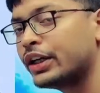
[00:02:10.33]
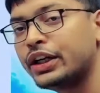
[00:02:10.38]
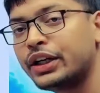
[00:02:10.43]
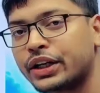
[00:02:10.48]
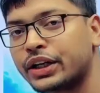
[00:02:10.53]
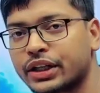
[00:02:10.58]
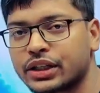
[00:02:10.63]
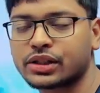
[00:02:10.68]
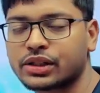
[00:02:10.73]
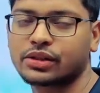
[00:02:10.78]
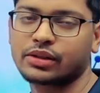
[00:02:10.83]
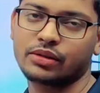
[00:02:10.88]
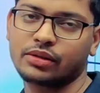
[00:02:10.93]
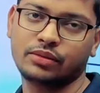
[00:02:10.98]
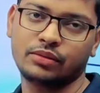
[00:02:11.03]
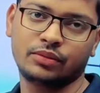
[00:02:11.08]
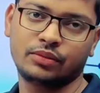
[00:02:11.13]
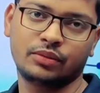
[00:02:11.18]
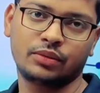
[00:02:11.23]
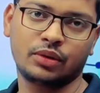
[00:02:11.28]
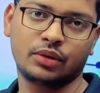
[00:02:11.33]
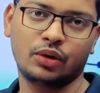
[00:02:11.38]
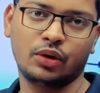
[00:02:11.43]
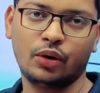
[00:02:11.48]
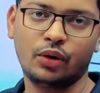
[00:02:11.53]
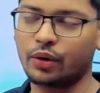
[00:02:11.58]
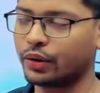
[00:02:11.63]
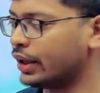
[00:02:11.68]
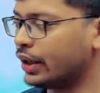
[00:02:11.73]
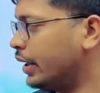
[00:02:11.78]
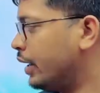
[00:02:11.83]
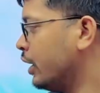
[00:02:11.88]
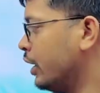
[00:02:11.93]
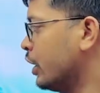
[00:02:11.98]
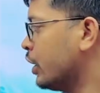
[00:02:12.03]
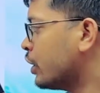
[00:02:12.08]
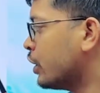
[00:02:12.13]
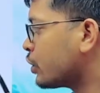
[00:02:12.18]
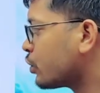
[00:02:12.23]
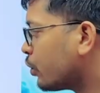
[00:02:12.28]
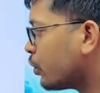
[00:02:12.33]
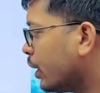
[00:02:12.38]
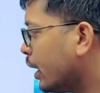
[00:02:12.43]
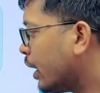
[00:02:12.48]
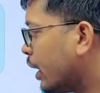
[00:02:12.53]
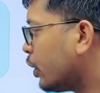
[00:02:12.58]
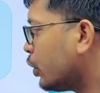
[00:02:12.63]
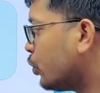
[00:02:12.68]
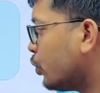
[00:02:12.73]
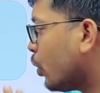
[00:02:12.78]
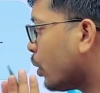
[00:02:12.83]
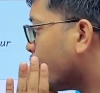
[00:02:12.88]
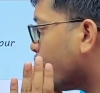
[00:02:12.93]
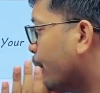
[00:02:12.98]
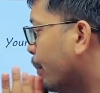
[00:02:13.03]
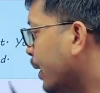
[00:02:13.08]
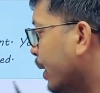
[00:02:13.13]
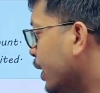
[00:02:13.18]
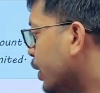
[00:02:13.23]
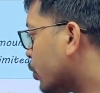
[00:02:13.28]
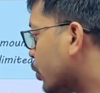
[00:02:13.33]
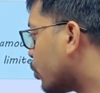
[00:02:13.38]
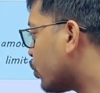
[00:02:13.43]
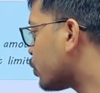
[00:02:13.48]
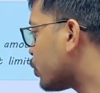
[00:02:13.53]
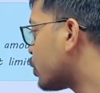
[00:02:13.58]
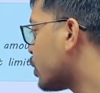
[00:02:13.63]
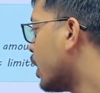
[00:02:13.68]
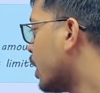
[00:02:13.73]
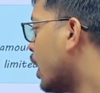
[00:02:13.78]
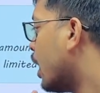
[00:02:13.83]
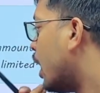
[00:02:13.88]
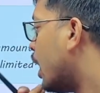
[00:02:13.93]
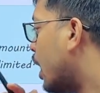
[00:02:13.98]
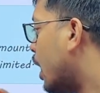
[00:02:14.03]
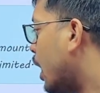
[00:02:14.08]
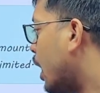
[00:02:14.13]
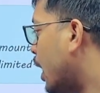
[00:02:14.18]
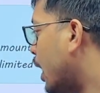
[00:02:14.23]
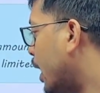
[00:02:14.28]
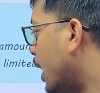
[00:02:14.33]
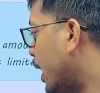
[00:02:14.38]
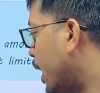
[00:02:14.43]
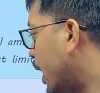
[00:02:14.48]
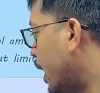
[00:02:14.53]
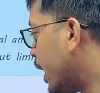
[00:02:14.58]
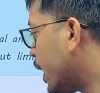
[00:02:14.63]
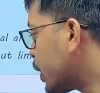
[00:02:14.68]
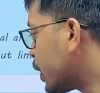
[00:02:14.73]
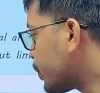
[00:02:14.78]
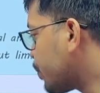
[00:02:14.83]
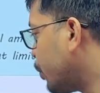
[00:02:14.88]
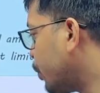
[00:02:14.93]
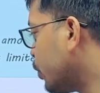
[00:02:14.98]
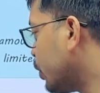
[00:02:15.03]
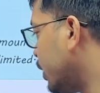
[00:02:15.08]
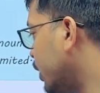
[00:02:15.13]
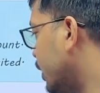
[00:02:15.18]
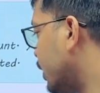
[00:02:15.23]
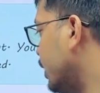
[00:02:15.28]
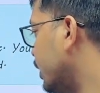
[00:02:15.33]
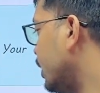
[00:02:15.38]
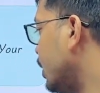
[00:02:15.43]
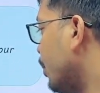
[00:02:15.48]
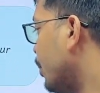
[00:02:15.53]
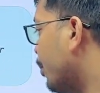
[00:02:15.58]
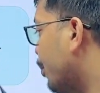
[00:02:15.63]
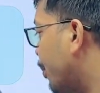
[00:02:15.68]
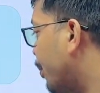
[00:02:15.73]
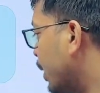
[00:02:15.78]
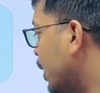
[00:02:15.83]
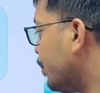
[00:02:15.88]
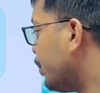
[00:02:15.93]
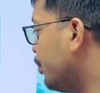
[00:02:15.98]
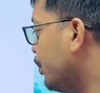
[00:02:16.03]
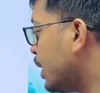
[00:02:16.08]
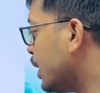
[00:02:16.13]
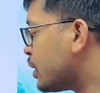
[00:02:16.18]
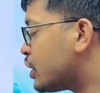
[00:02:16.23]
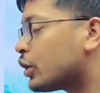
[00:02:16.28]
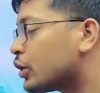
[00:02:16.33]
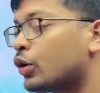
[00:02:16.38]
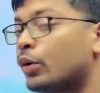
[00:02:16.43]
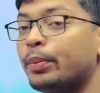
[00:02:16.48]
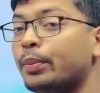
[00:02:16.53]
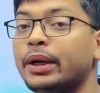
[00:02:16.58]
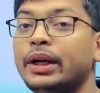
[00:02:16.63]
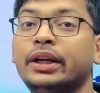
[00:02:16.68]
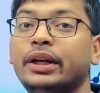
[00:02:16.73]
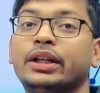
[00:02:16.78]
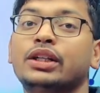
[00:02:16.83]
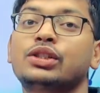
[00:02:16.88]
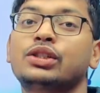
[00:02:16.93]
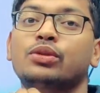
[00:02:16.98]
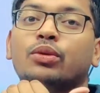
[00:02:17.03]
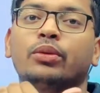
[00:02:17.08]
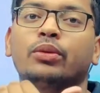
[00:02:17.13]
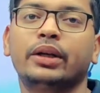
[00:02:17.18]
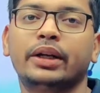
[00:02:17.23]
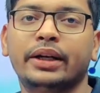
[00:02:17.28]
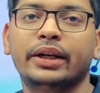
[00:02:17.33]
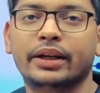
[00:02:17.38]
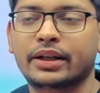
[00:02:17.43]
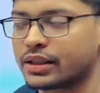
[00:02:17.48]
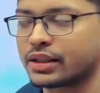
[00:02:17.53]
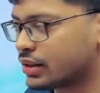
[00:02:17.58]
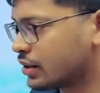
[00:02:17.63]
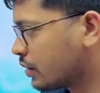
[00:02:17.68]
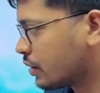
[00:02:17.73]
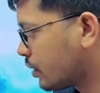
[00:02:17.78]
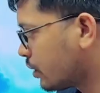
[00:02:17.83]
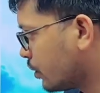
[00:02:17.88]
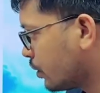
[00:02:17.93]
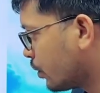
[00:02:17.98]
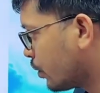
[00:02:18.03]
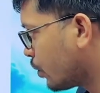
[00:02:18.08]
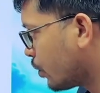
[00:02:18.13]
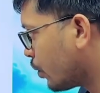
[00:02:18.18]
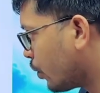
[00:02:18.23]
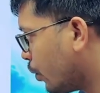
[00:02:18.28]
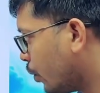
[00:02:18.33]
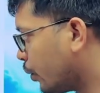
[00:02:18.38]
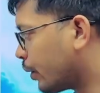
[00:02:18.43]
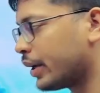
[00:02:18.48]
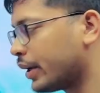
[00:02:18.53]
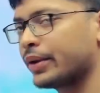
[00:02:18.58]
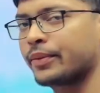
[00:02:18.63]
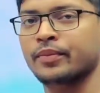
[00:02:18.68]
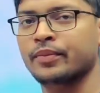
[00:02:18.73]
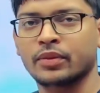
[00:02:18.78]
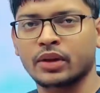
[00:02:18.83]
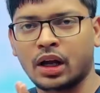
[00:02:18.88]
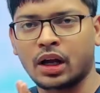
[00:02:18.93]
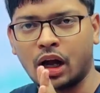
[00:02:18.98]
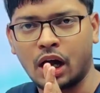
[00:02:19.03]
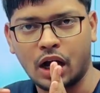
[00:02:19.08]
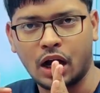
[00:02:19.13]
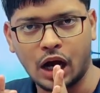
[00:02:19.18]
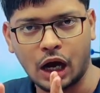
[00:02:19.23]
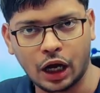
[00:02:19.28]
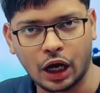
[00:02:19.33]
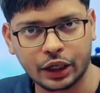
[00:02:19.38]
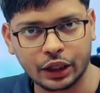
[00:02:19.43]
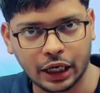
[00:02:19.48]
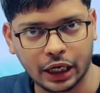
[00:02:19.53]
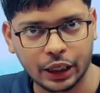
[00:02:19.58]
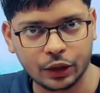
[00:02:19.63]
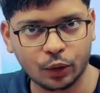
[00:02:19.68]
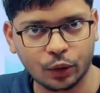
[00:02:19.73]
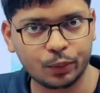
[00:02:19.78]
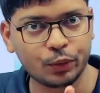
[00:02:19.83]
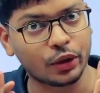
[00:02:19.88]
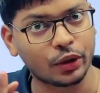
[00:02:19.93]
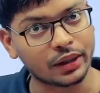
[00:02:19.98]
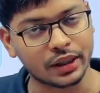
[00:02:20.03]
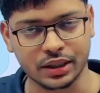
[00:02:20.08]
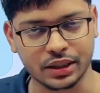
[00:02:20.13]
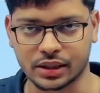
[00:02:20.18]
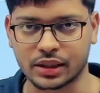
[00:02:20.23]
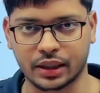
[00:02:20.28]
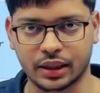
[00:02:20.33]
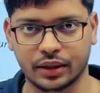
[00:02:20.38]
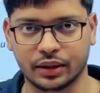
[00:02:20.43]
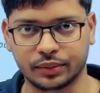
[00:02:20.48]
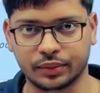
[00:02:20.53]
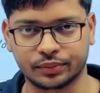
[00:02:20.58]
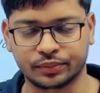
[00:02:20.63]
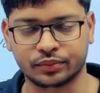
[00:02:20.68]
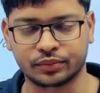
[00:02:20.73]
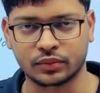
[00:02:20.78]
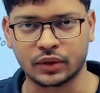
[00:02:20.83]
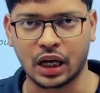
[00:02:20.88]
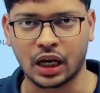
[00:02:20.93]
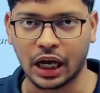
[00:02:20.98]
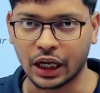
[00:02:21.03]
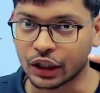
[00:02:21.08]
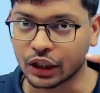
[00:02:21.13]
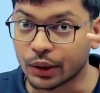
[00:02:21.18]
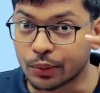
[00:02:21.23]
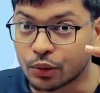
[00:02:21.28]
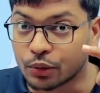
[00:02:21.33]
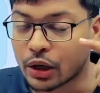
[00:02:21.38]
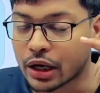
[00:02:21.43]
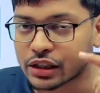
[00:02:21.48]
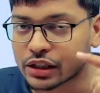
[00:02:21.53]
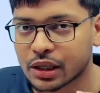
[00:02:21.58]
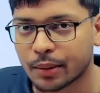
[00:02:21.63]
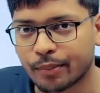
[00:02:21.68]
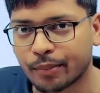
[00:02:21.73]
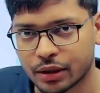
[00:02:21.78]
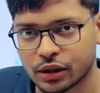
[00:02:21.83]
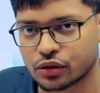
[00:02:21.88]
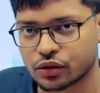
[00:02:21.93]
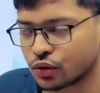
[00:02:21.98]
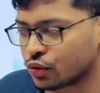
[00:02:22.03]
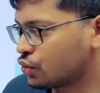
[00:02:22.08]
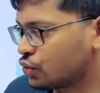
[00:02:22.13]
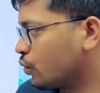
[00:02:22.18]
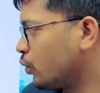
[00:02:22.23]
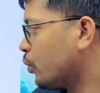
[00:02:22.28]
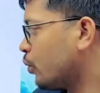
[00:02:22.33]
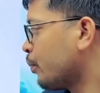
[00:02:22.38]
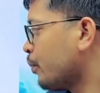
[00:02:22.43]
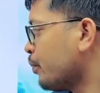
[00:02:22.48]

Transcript: interest. Okay, so here your money grows exponentially, but magic of interest on interest. Okay, I hope you understand. I give you examples also.